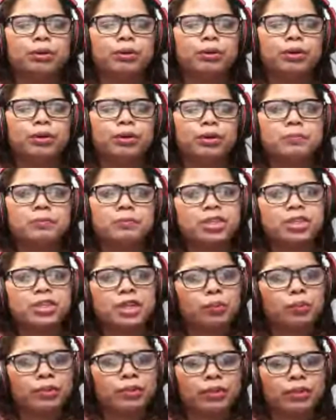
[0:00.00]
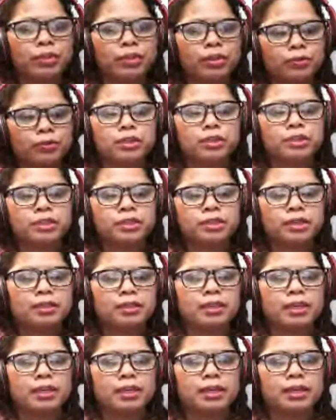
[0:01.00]
share with you first
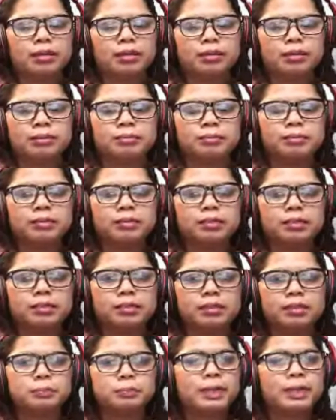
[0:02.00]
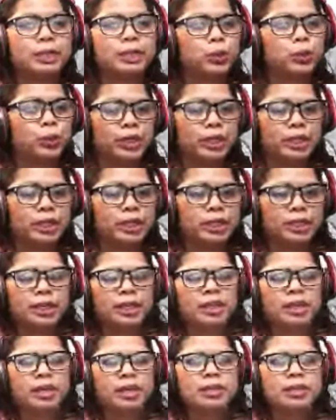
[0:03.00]
the Speed Queen.
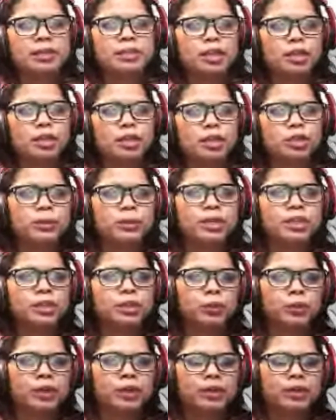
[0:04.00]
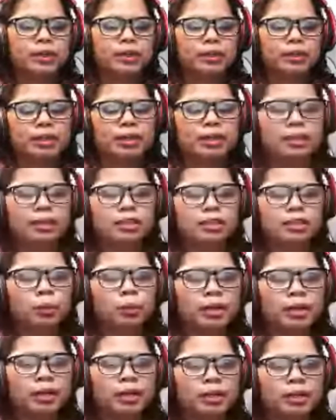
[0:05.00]
So Speed Queen, it's one
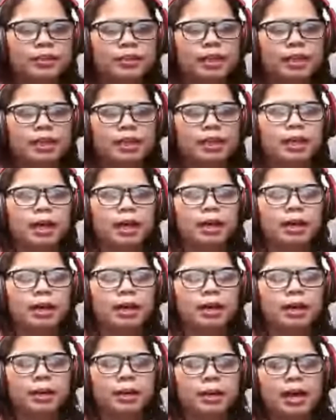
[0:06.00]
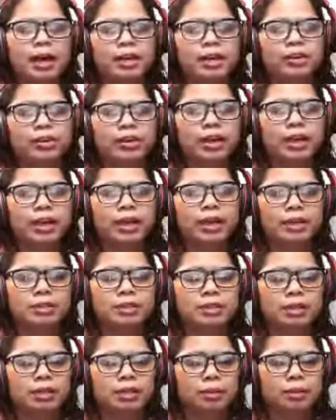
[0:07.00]
of the higher end
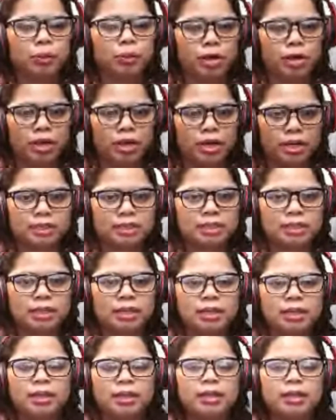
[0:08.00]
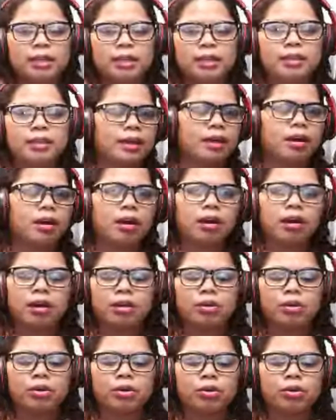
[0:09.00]
product. They are
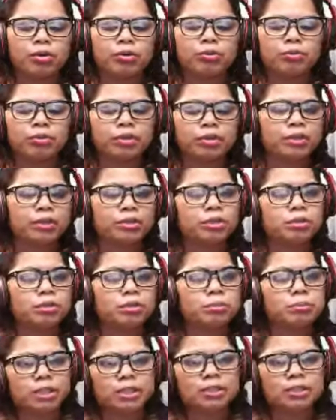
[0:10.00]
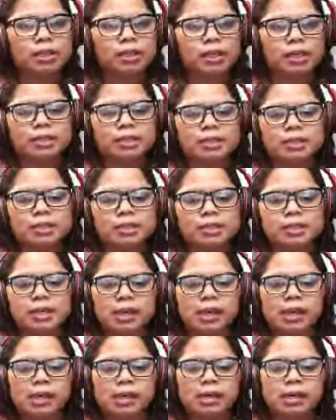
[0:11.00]
really good machine, I can say.
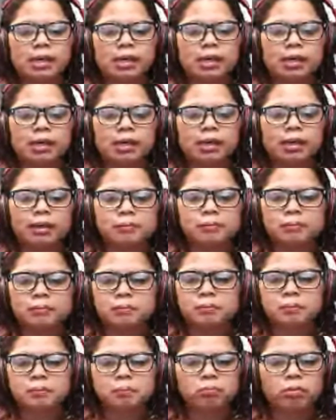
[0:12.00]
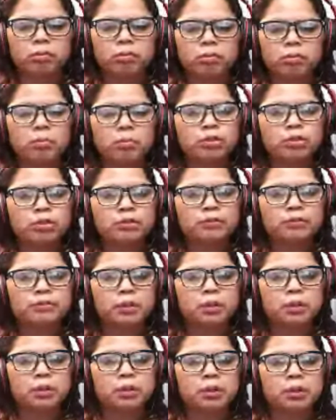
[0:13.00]
Um, Most of their